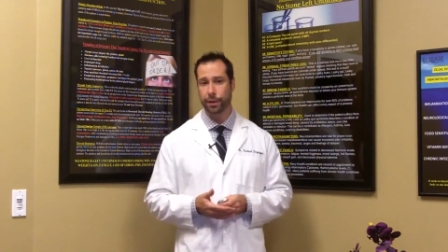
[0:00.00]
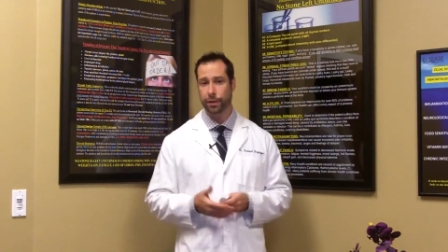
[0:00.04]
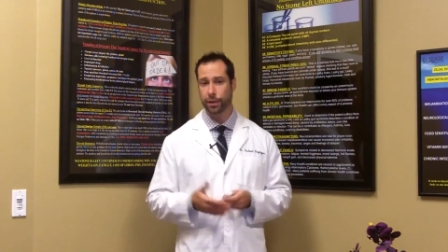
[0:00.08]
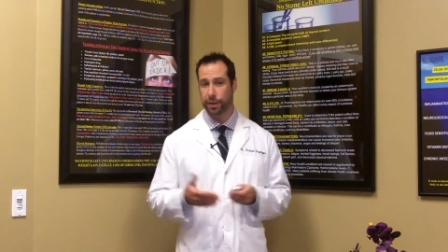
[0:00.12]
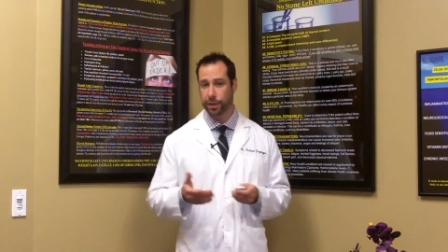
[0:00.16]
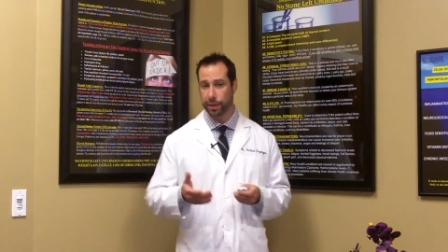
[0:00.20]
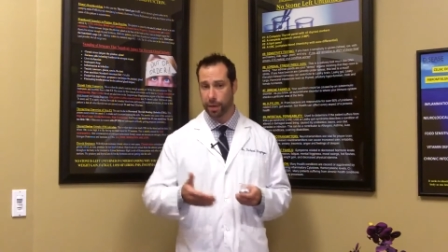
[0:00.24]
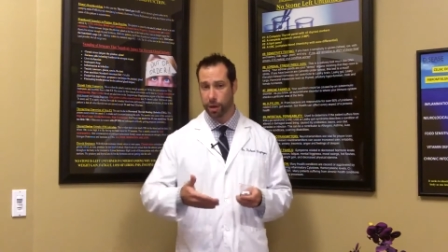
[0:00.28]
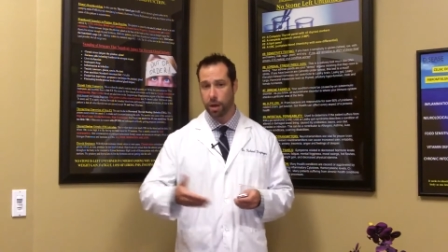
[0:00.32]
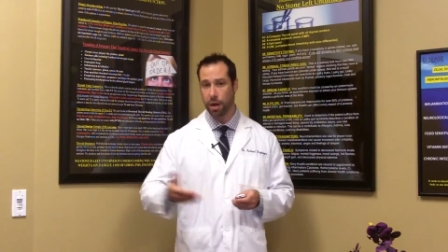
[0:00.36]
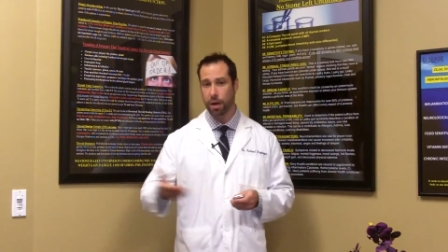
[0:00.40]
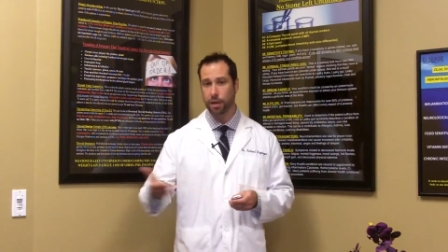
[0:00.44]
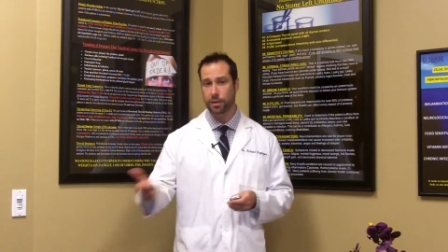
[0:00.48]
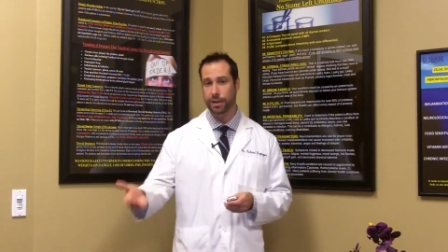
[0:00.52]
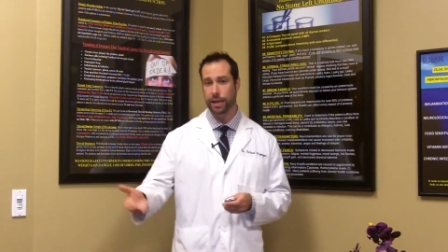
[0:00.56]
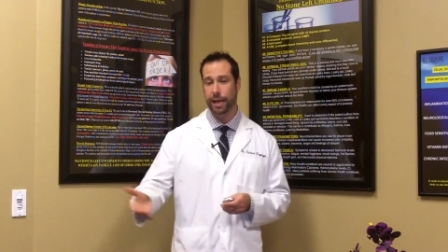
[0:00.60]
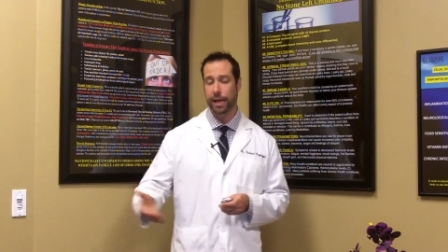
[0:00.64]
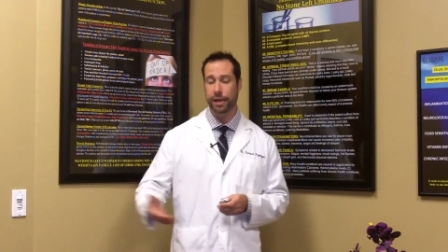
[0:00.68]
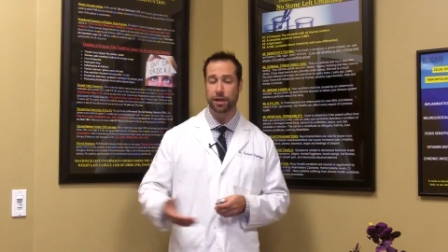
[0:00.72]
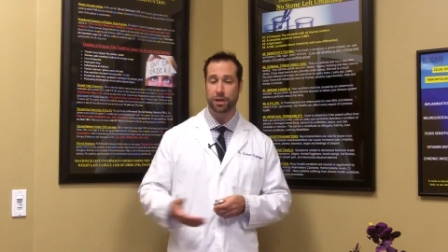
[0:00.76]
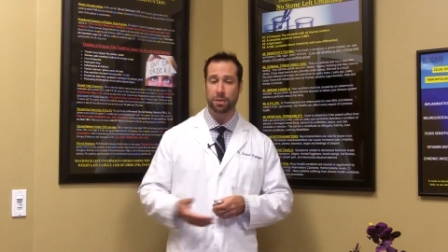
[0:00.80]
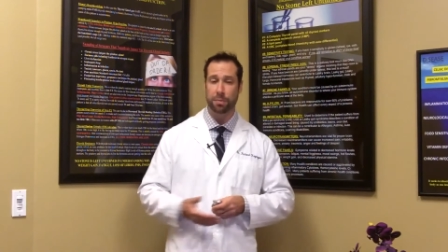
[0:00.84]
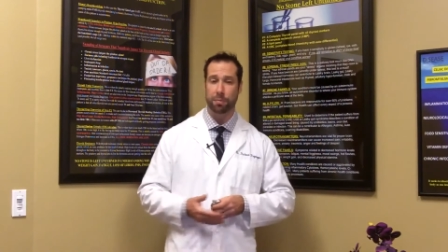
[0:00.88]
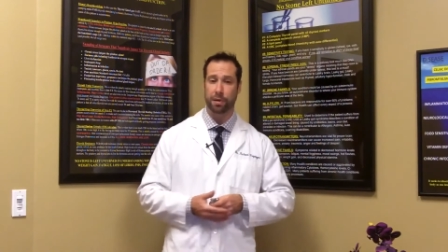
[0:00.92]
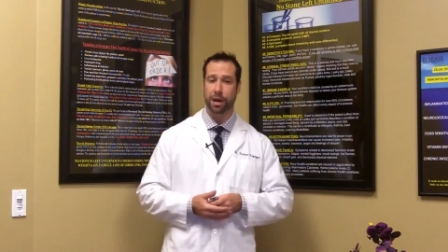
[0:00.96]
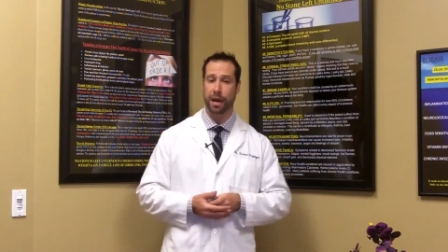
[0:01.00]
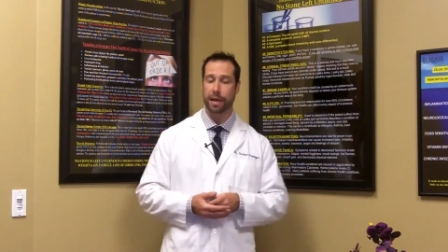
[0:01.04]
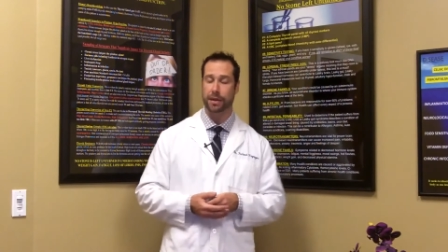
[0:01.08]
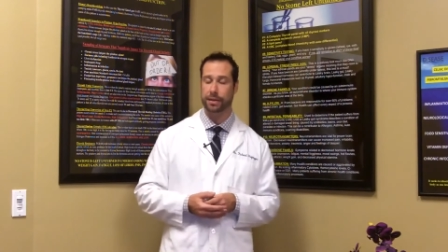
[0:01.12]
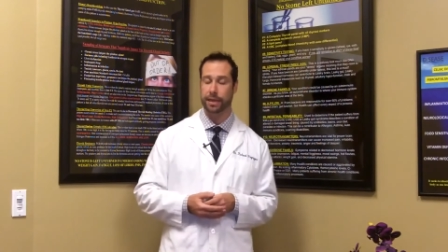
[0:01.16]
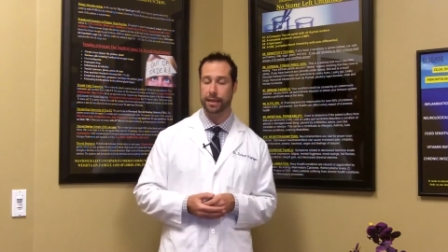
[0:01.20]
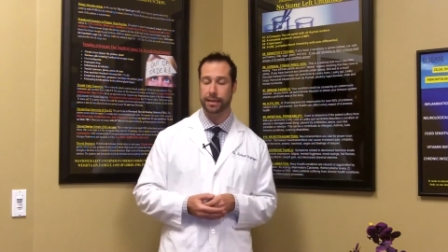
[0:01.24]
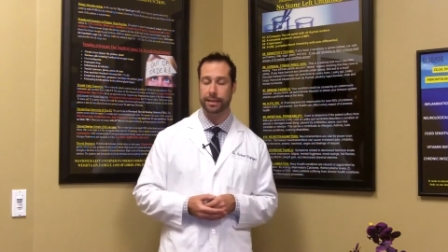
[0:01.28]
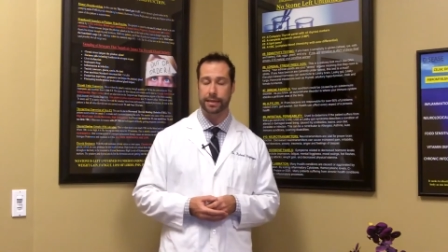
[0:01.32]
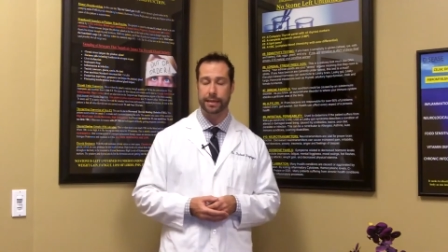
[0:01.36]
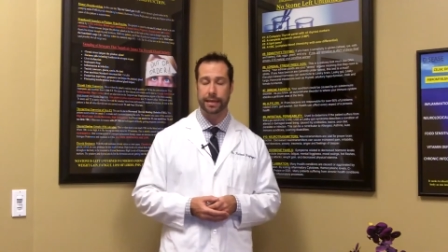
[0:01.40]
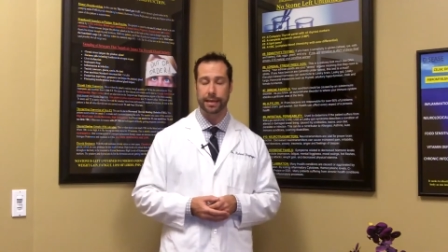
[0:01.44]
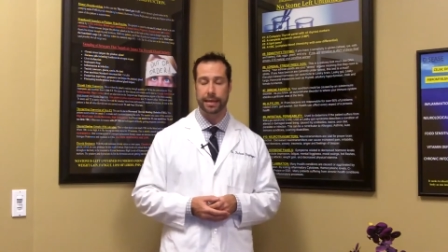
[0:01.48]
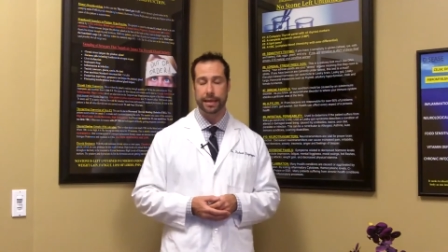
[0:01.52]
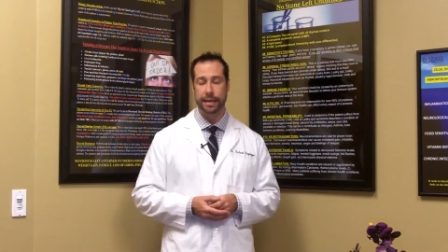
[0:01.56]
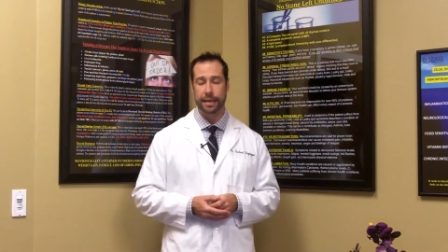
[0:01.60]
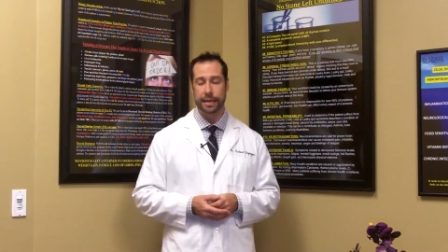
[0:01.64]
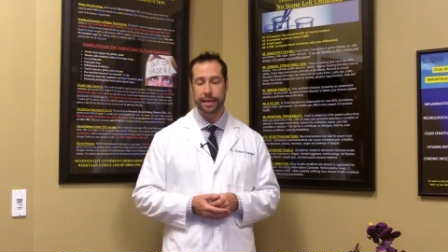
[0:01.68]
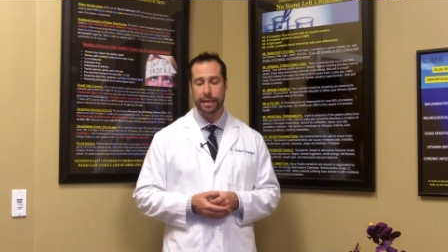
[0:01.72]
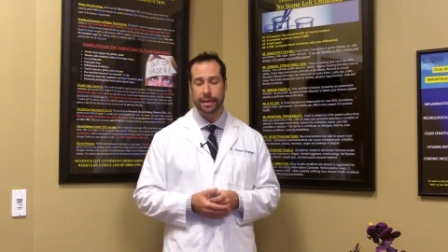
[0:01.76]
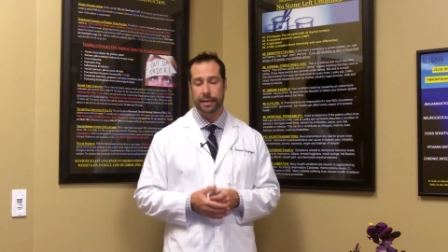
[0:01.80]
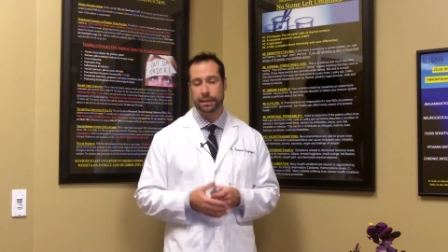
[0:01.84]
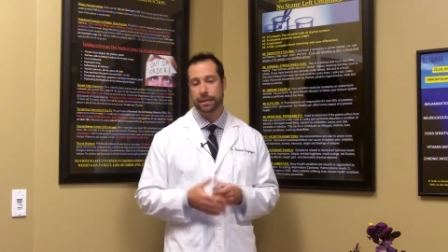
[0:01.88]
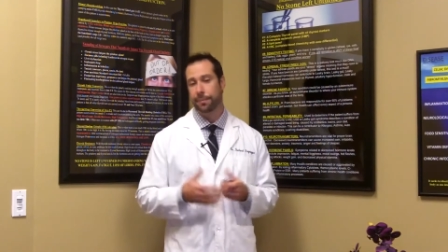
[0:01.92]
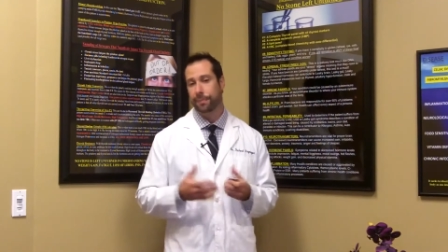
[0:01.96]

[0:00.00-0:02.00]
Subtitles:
damage and they cause the aging process.